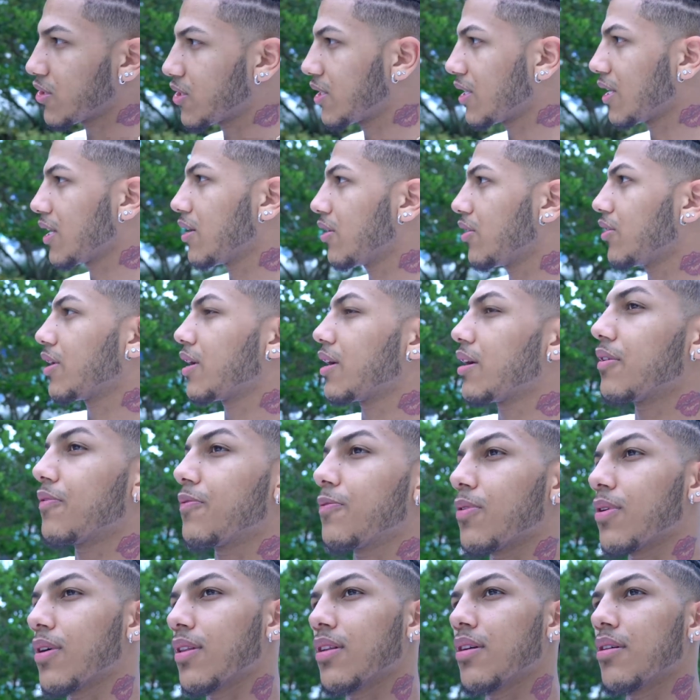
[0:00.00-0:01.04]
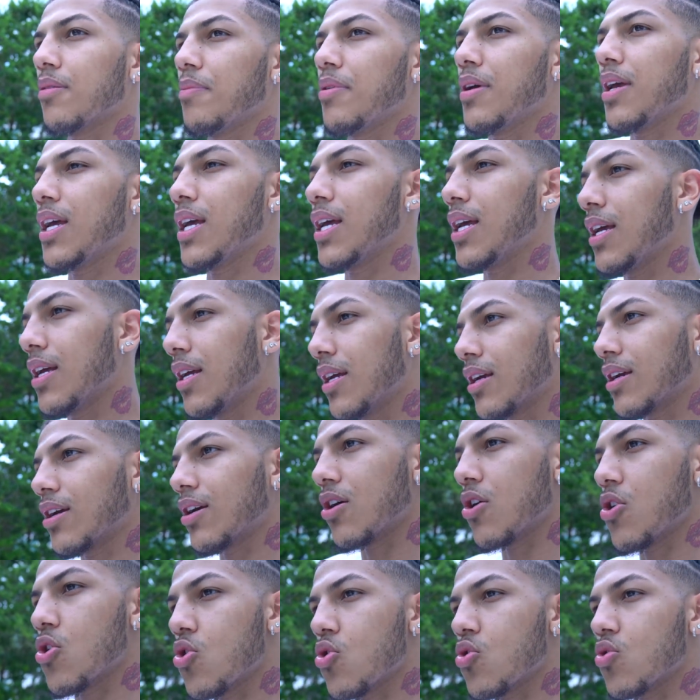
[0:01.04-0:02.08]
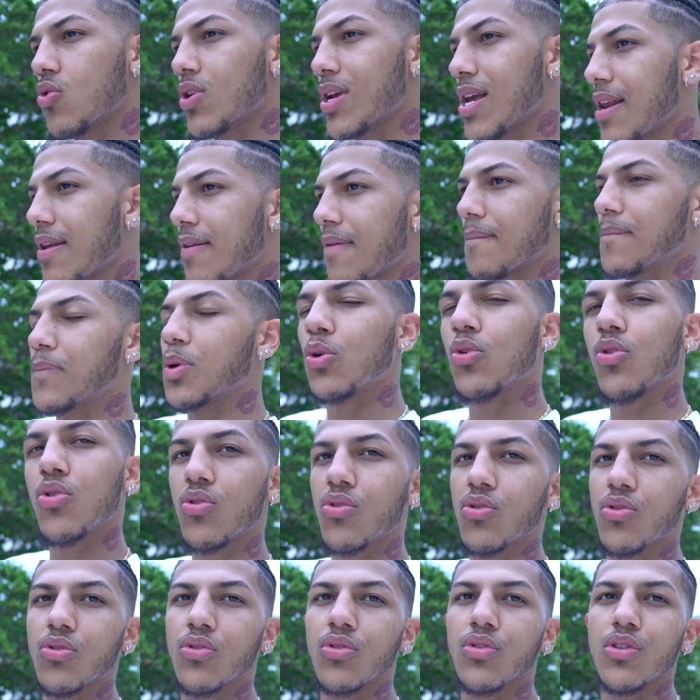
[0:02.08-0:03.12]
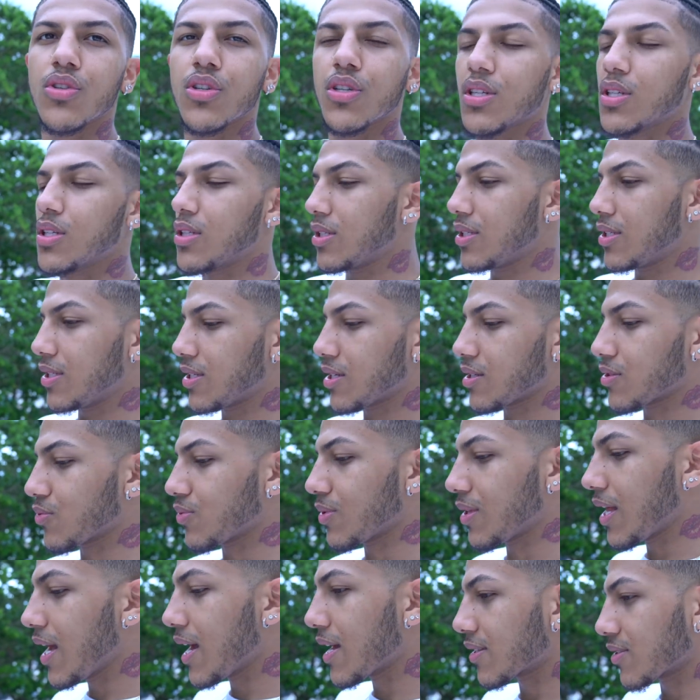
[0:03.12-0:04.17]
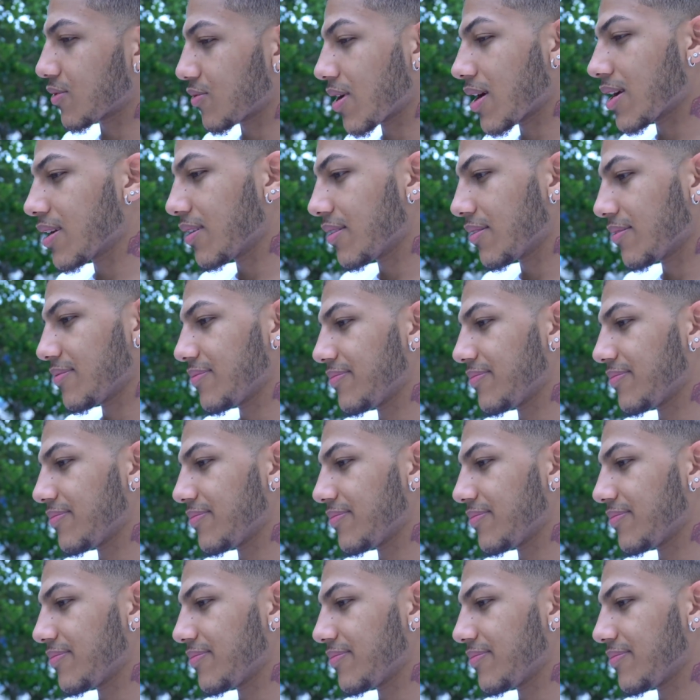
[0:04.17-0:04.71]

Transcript: Chill here for a little bit, go get in the pool, just relax, right?